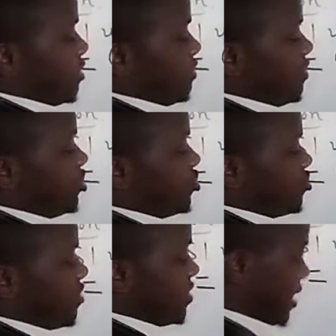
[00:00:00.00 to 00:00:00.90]
This
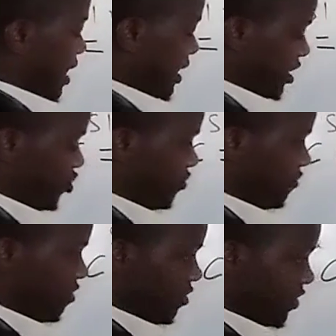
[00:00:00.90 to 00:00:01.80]
translates to
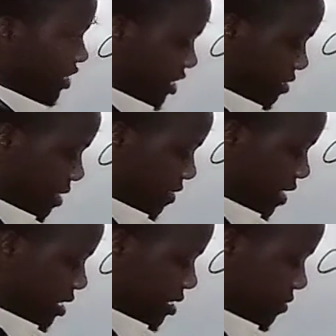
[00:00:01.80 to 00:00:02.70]
460 by
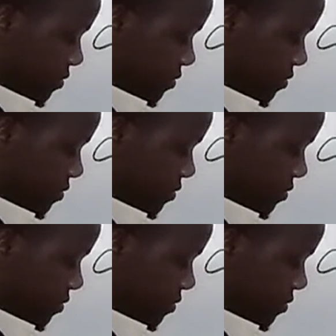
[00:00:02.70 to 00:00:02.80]
30,